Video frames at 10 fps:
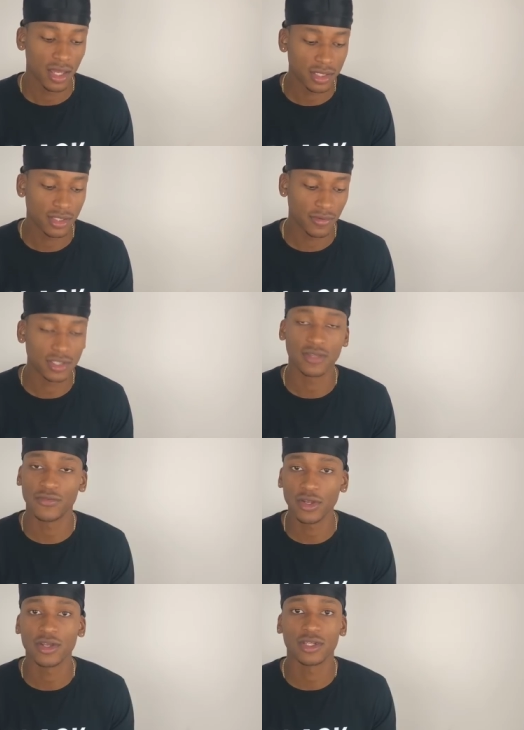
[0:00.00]
it's a, it's a
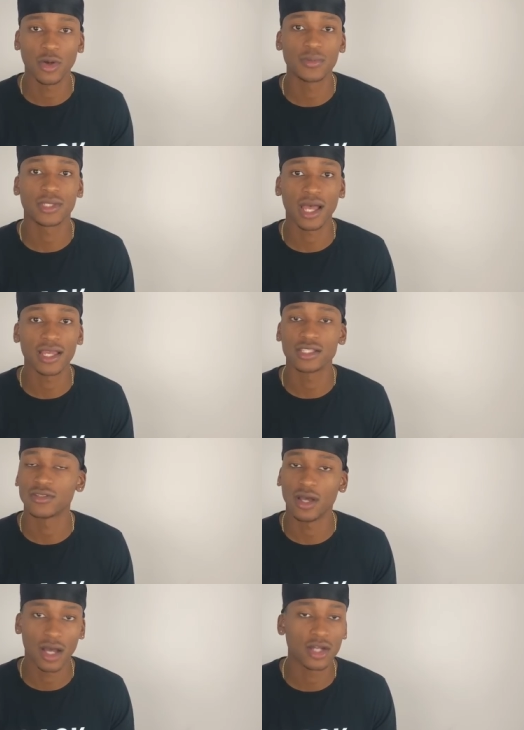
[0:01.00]
very dope site.
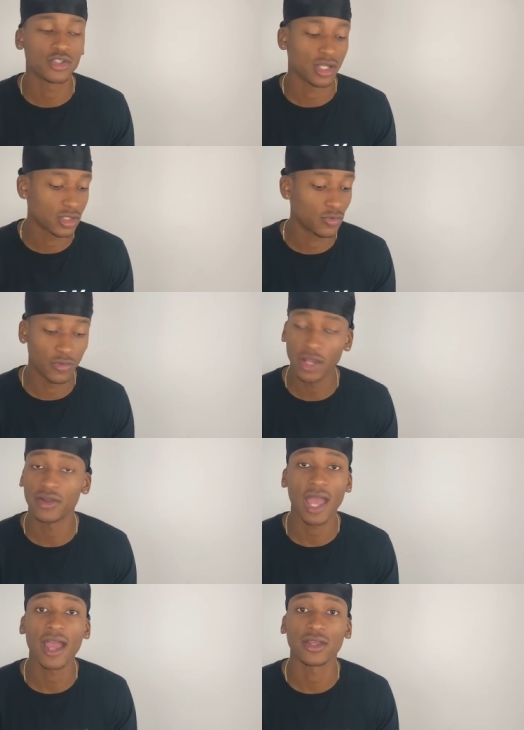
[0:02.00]
It's, hundred, it's
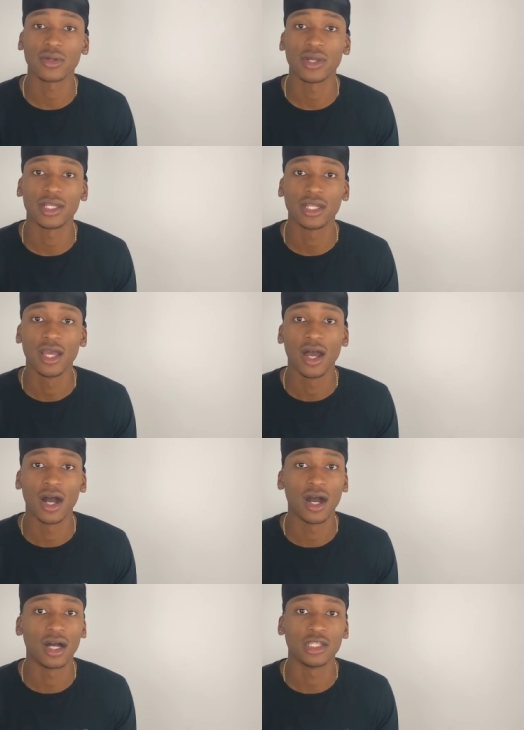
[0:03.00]
very accurate.
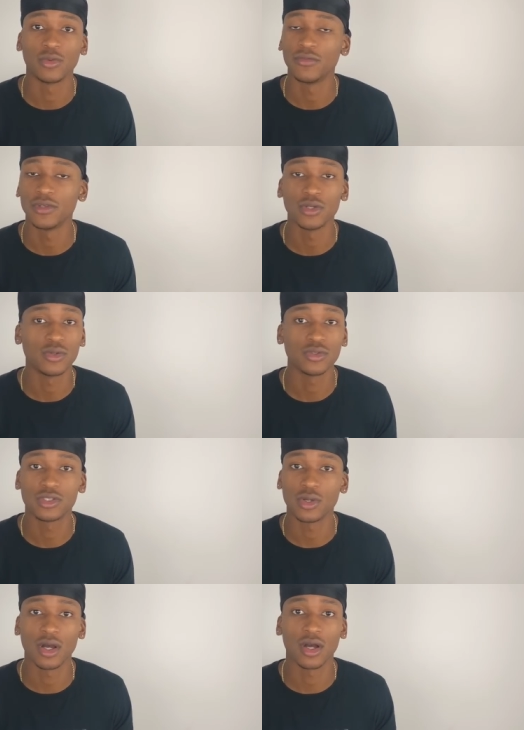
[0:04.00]
Uh, the
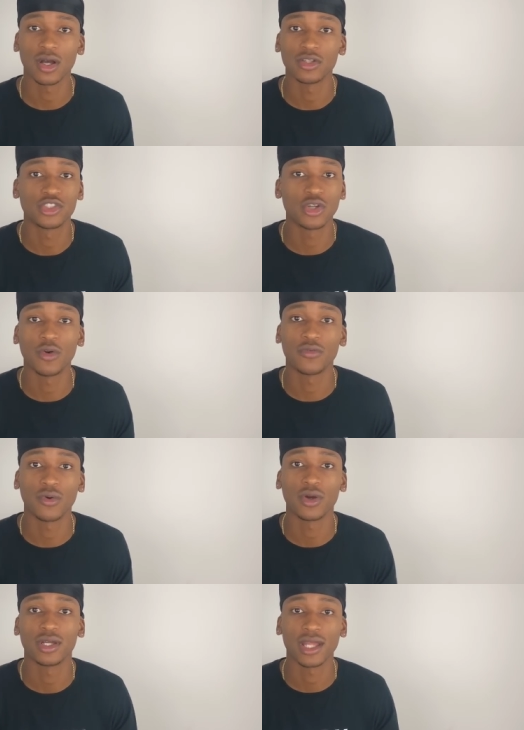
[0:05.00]
reviews uh, show
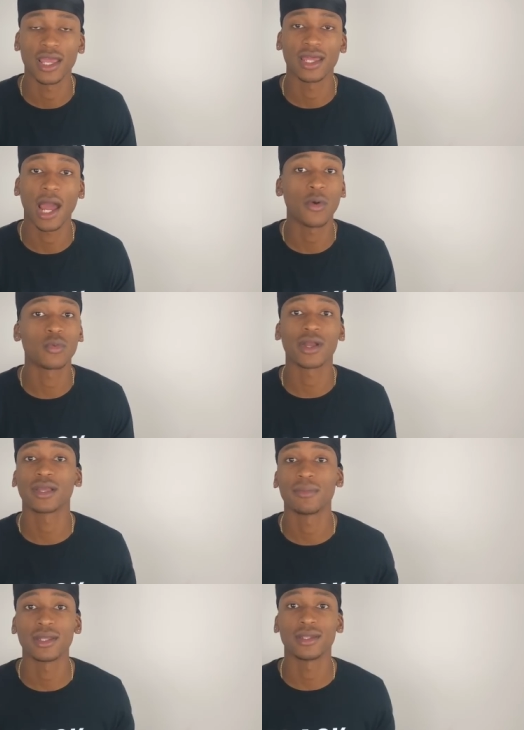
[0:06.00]
for it, and I would
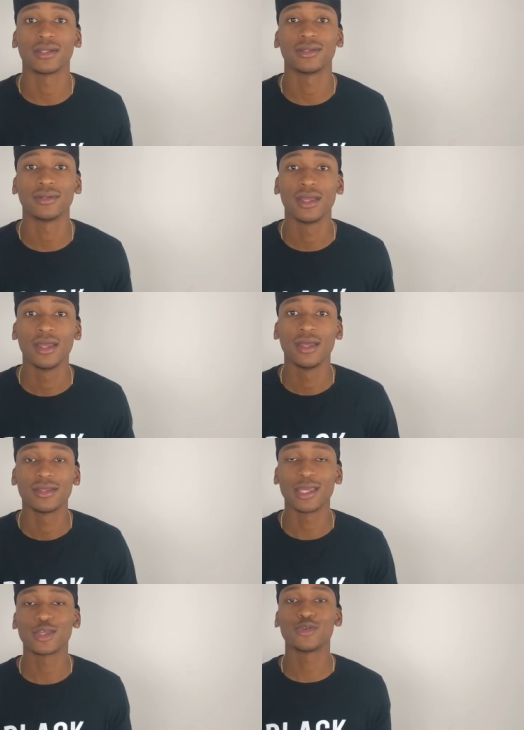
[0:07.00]
recommend it.
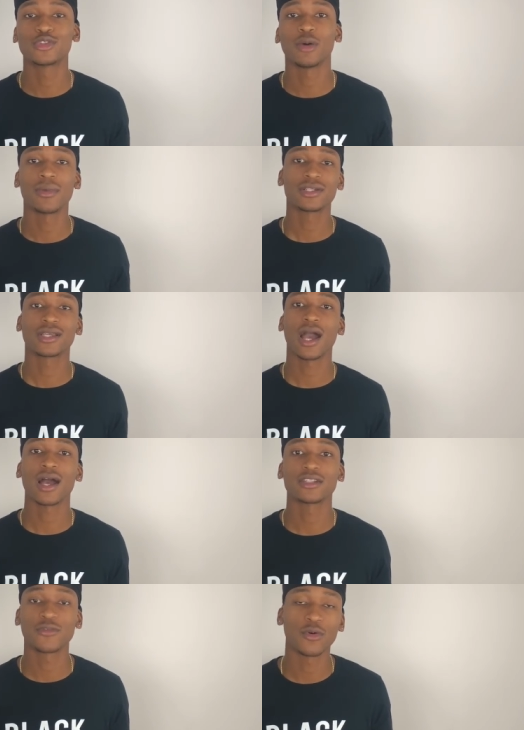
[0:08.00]
Thank you so much,
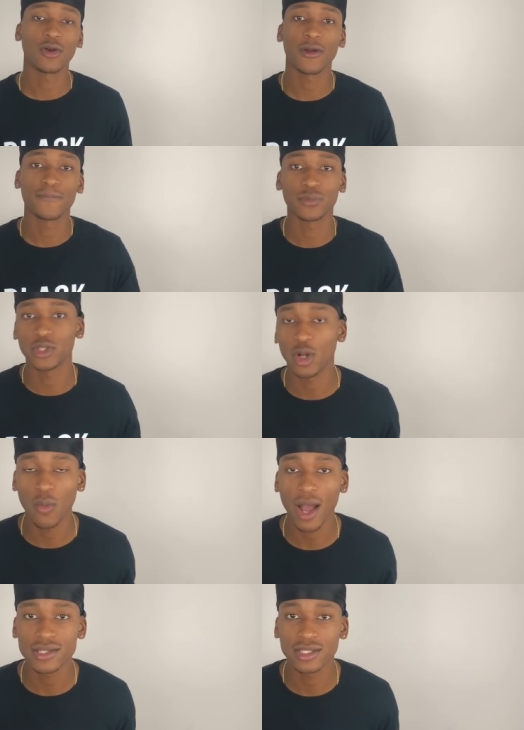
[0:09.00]
guys, for you know
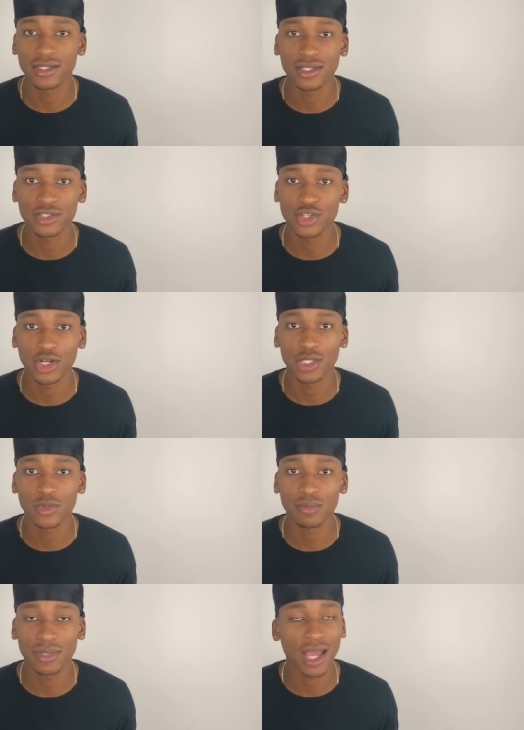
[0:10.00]
watching this journey
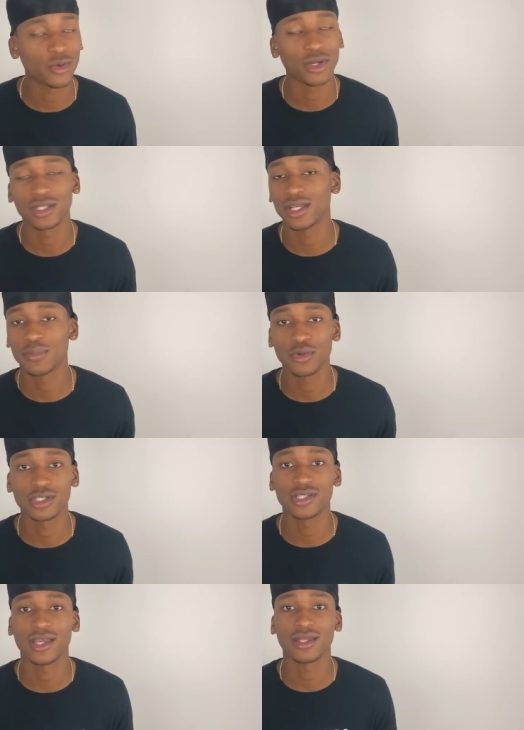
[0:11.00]
with me. I greatly
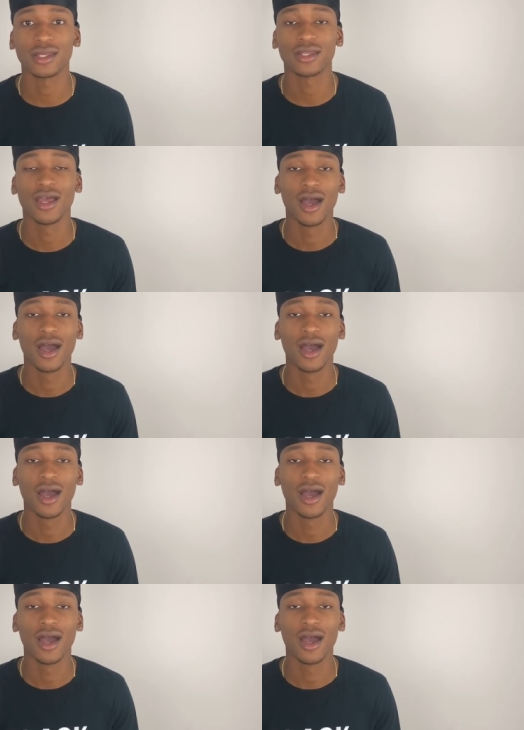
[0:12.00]
appreciate it.